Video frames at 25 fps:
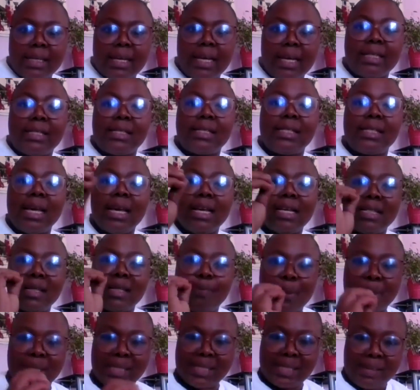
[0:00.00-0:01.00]
It's
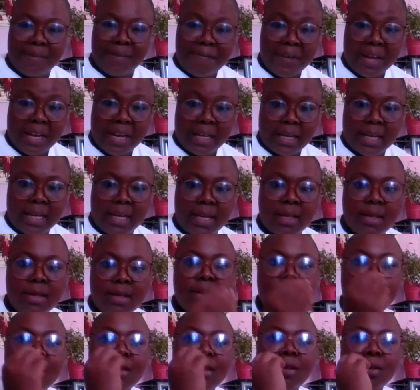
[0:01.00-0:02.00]
specifically
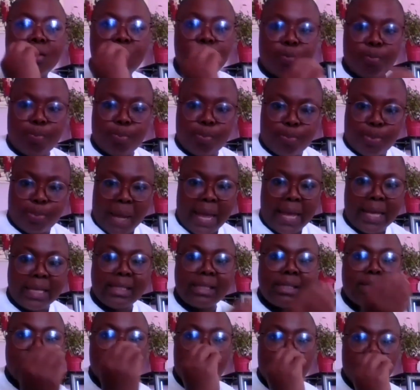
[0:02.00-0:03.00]

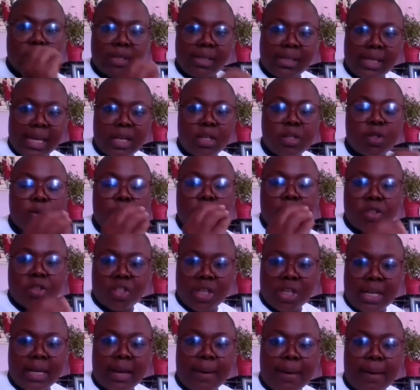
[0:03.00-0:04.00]
based on sexual
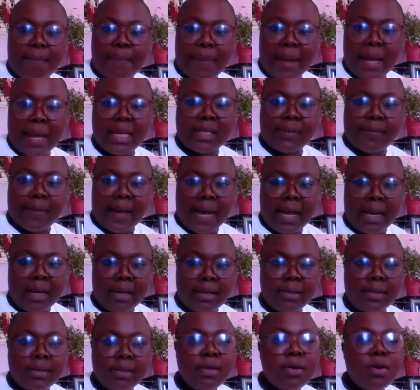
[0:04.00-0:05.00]
gender-based
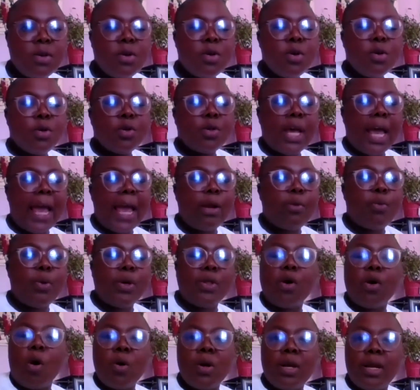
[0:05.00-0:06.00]
violence. And we're
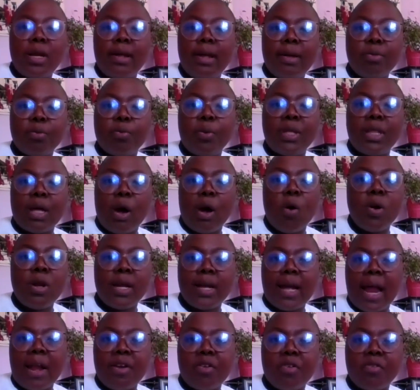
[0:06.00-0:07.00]
the only
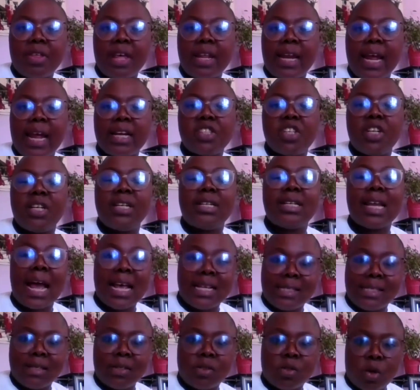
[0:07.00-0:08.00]
country that actually does
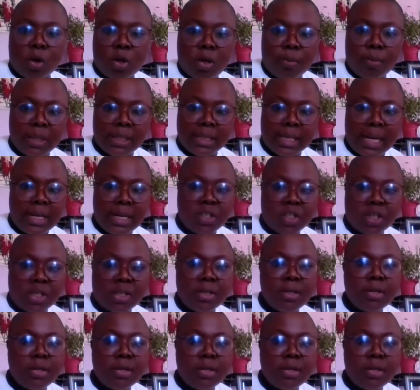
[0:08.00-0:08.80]
this documentation.